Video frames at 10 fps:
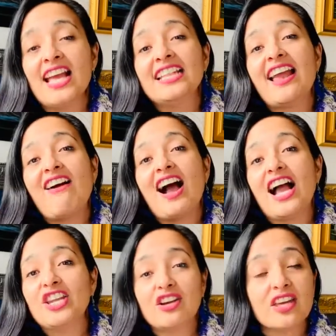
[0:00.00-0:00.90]
Now,
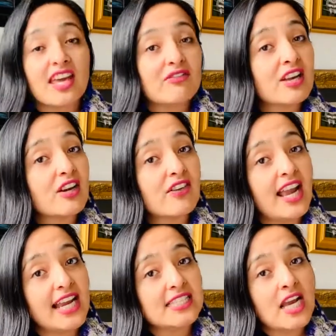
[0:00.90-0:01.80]
I know you can
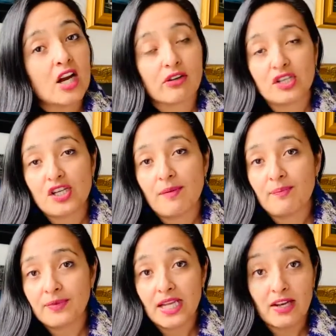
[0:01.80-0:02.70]
create
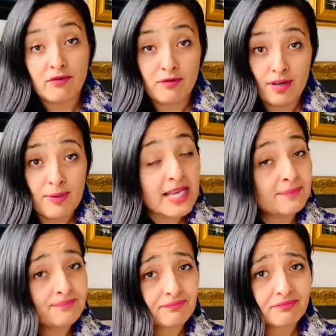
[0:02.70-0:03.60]
crochet ribbing